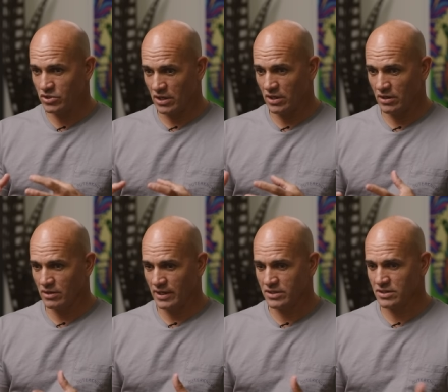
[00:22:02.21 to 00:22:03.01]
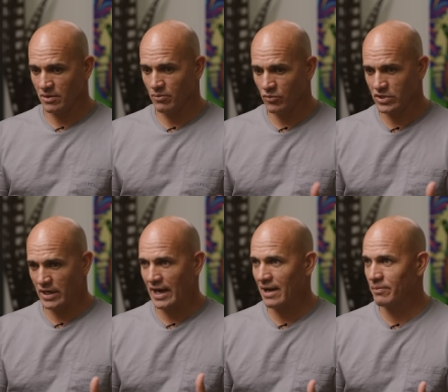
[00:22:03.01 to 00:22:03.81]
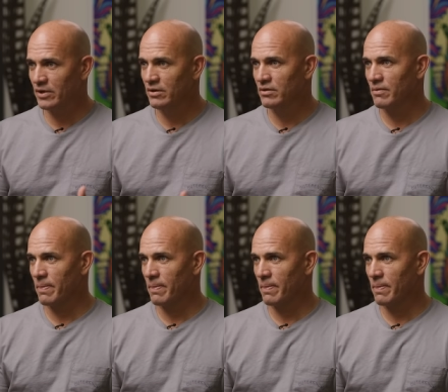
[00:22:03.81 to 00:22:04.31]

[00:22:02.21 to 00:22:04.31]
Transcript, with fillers: was gonna, like something was gonna happen.